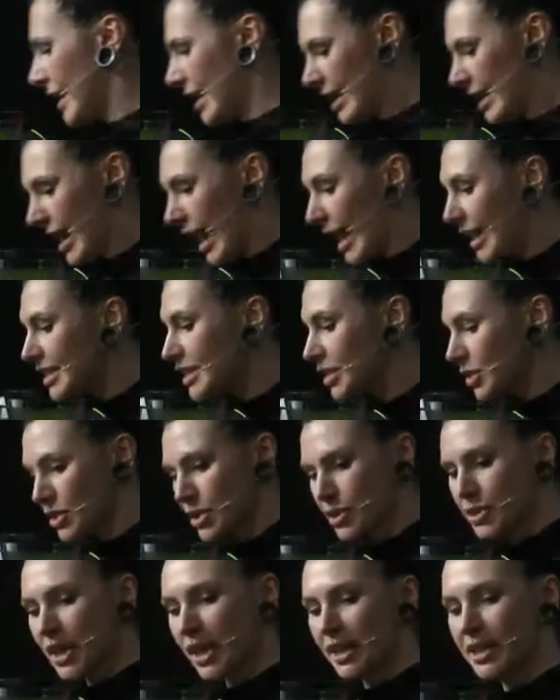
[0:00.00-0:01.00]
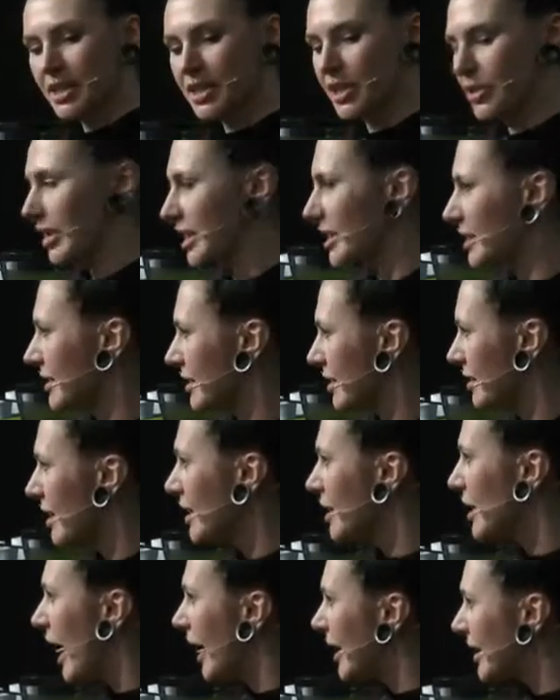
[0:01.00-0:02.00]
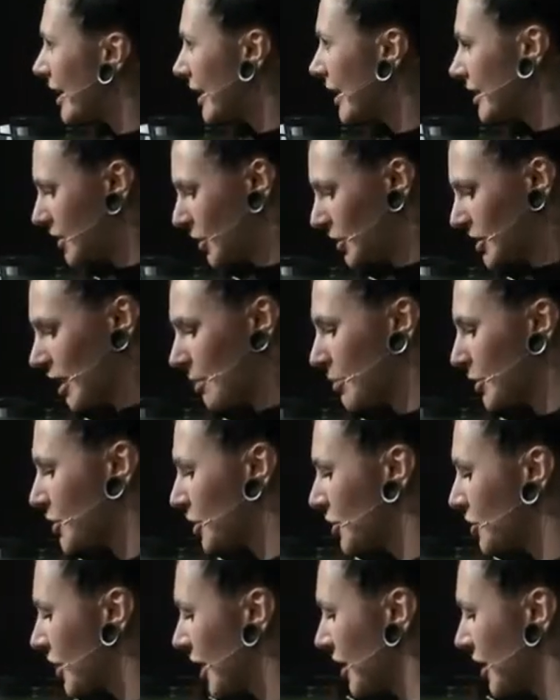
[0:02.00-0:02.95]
8 to 9 degrees. And as your temperature